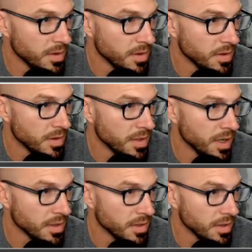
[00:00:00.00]

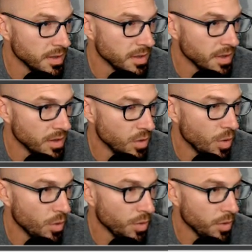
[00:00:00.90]
Texas,
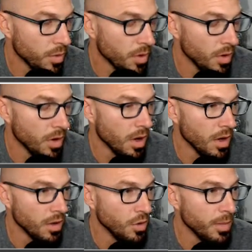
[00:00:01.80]
New
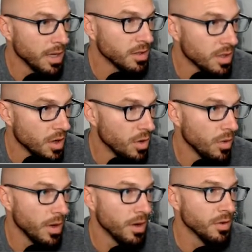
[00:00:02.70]
Mexico,
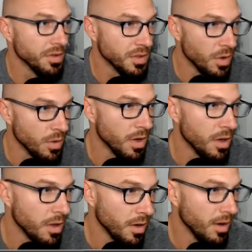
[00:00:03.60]

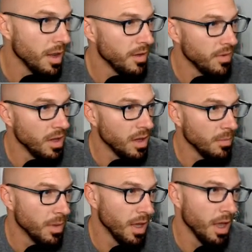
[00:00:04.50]
Arizona, Navy,
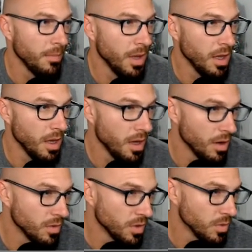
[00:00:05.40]
Miami,
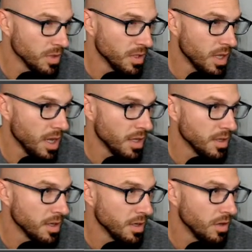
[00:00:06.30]
Arizona State,
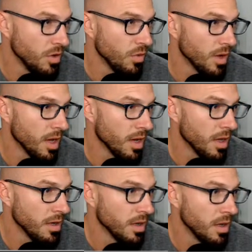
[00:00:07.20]

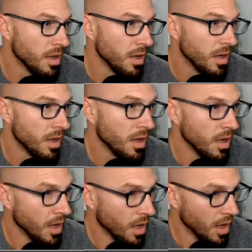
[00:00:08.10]
UConn,
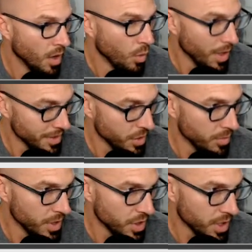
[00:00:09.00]
Western
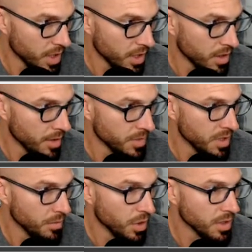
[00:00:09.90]
Michigan,
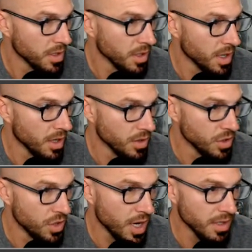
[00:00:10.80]
Clemson, Boston College,
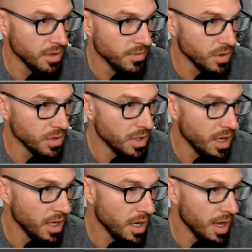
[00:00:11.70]
Jacksonville
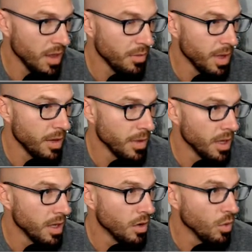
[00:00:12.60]
State, Alabama,
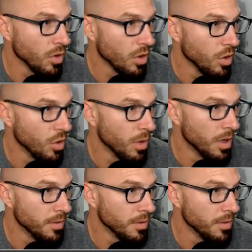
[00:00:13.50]
and Oklahoma.